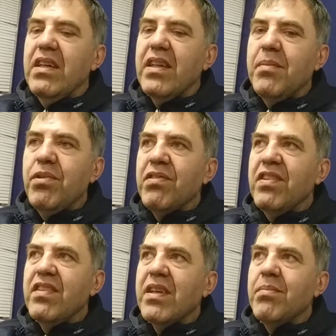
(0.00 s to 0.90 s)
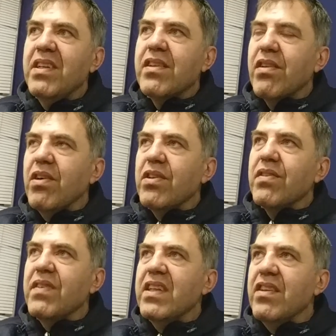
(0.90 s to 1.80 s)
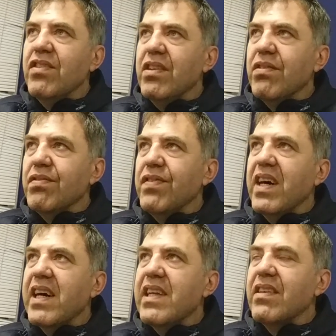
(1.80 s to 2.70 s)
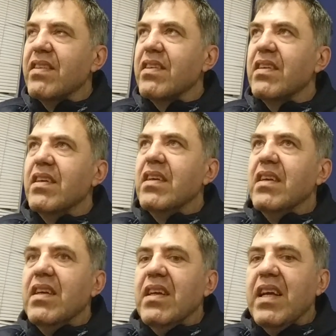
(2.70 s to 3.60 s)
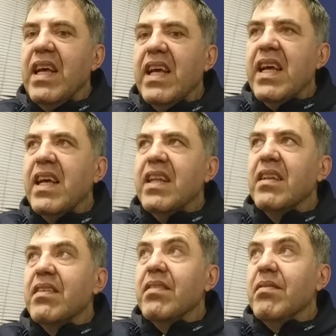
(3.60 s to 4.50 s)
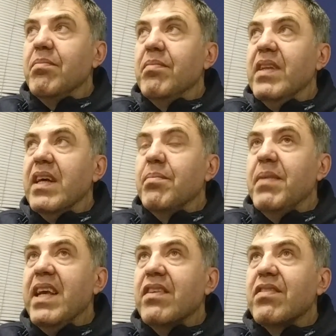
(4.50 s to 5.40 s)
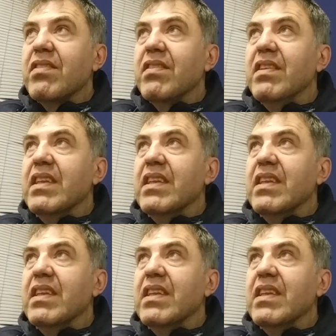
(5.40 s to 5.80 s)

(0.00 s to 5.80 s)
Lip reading: The immune system needs lots of energy to fight, and that makes